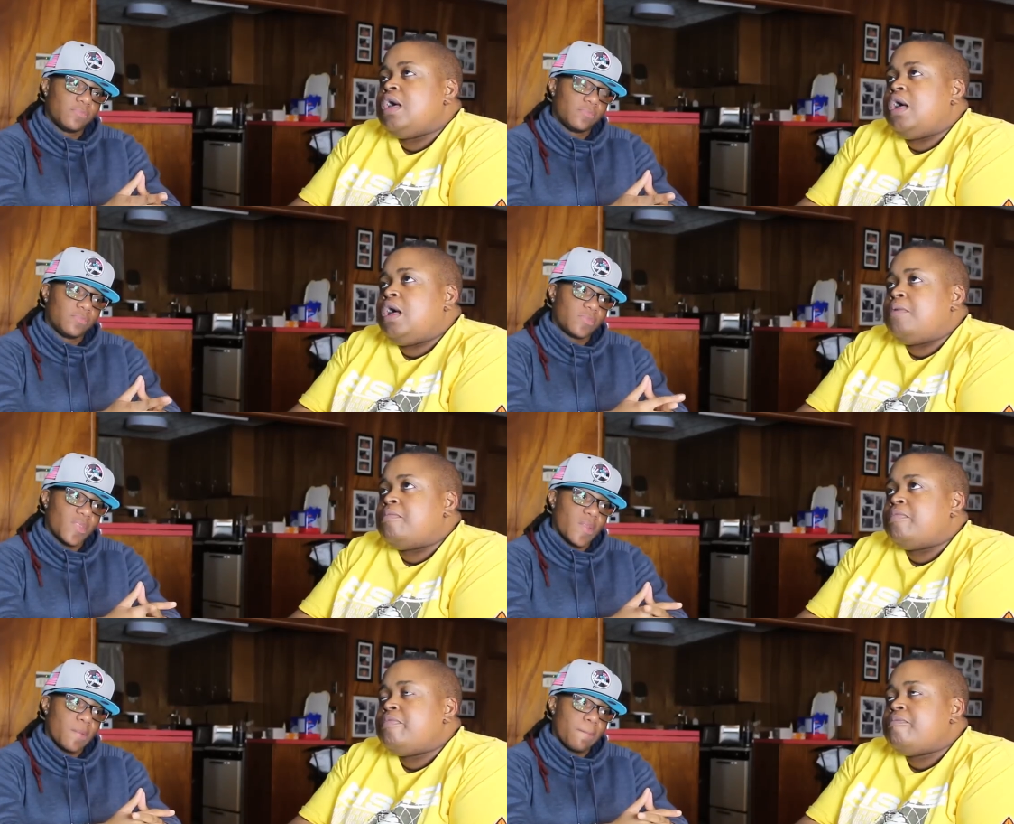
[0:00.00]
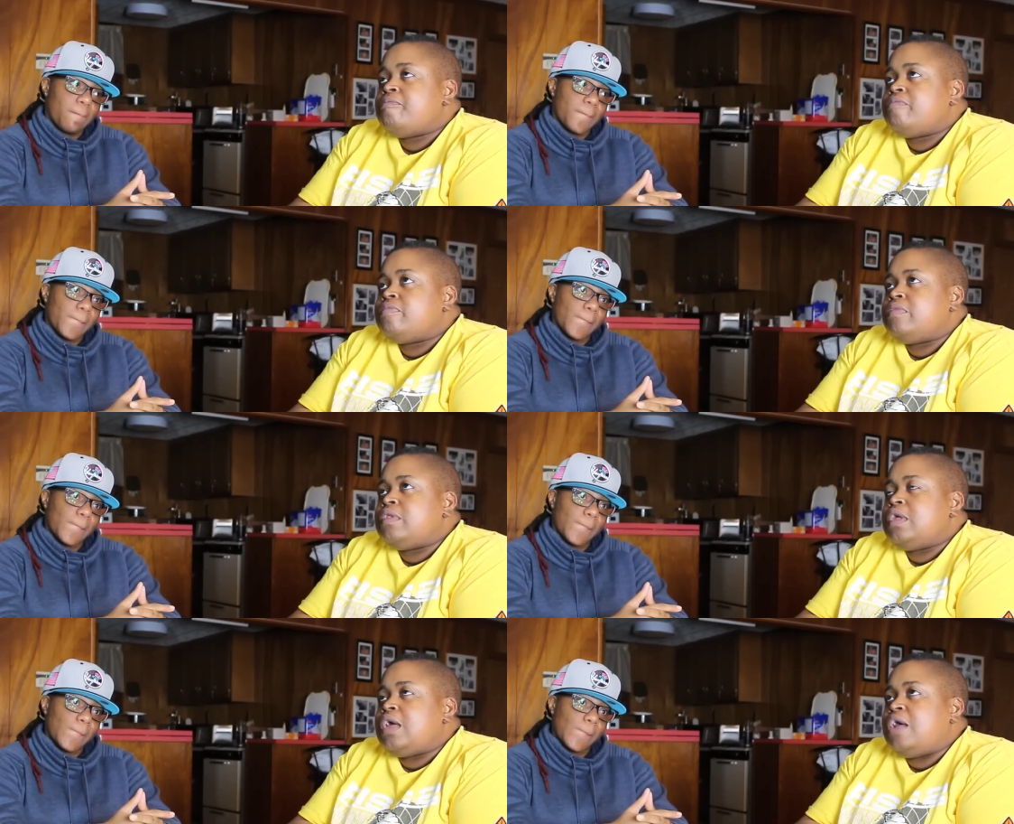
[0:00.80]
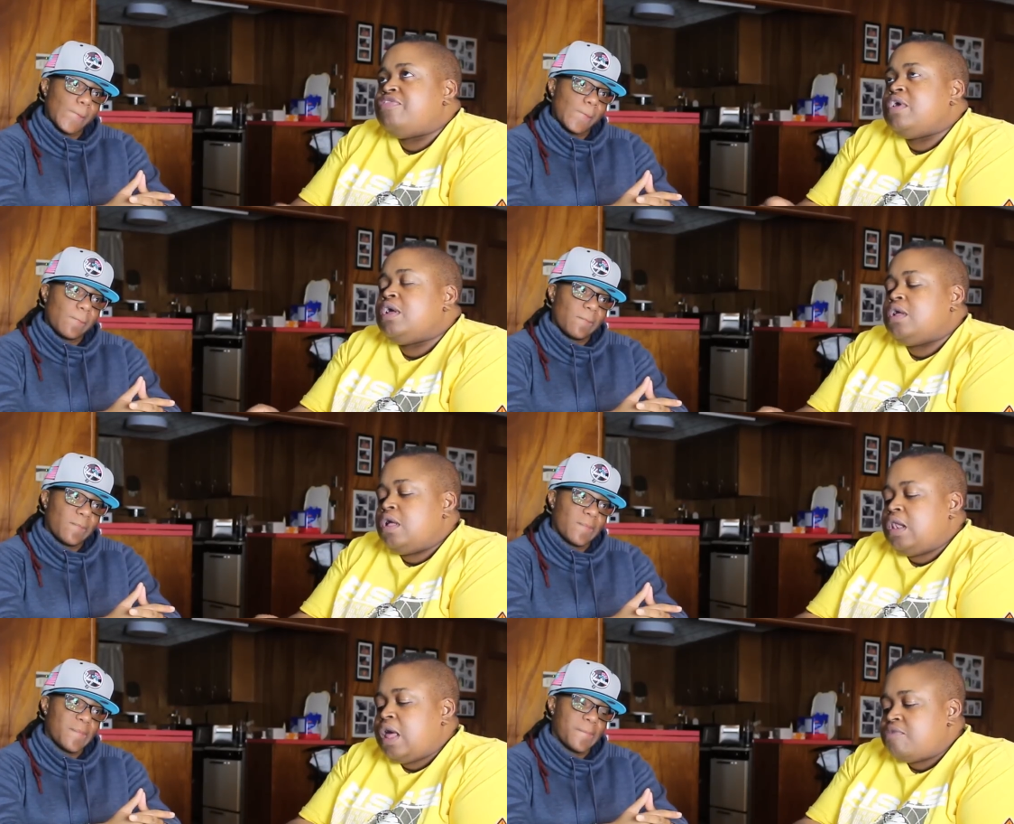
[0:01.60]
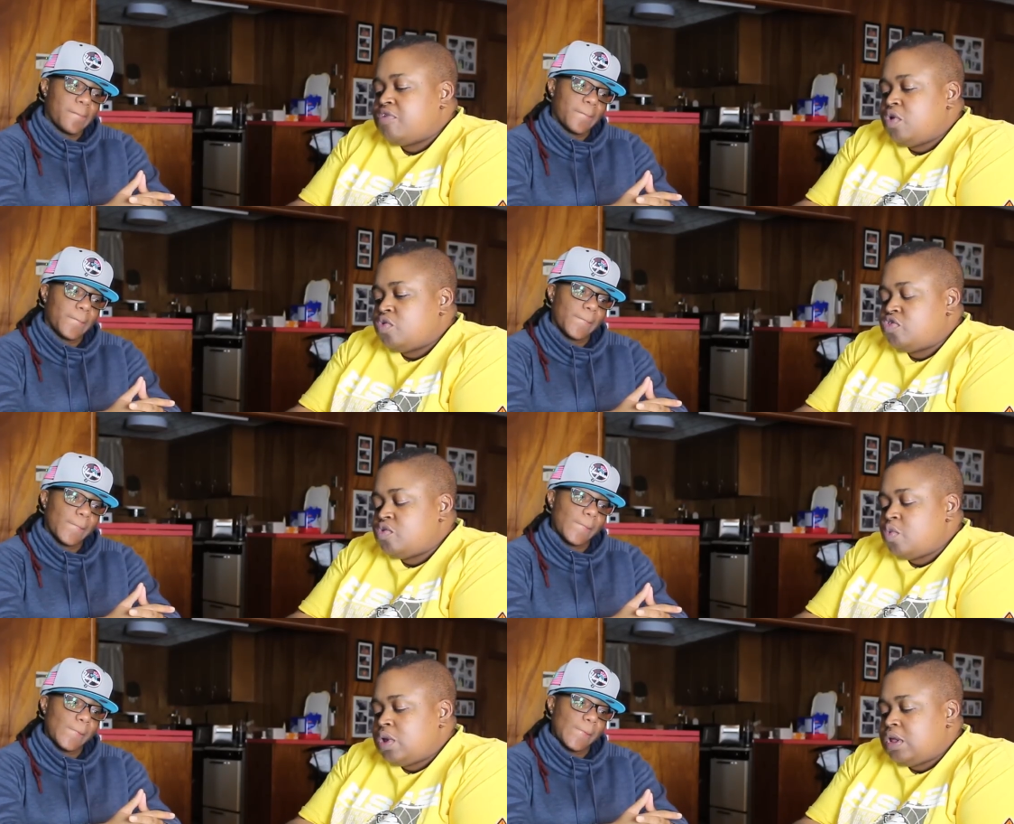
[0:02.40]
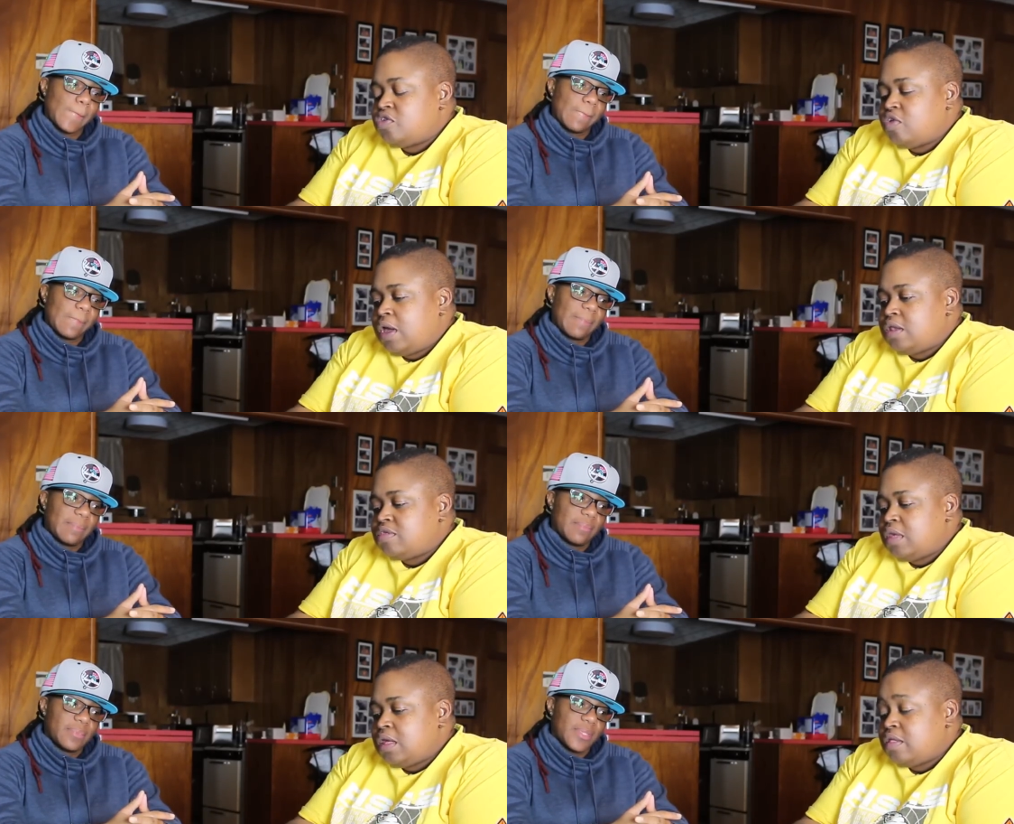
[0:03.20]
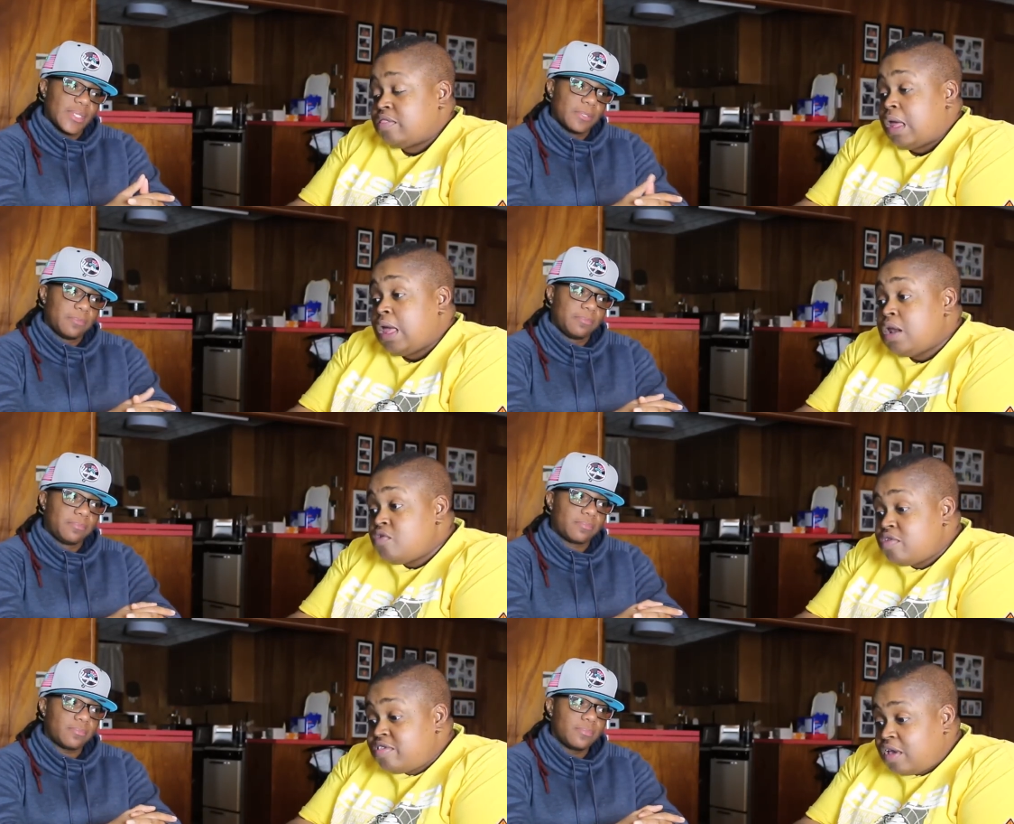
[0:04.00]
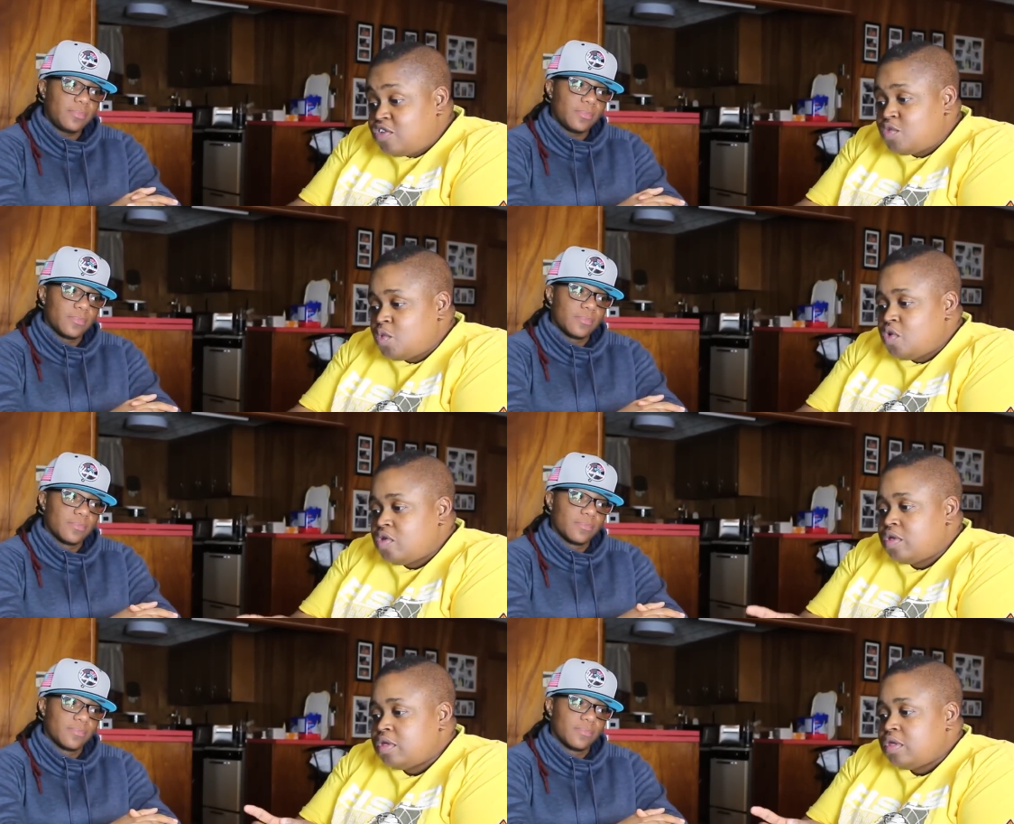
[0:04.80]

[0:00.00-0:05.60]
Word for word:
Speaker 1: Um, I think a lot of it goes to where they try to take the heterosexual,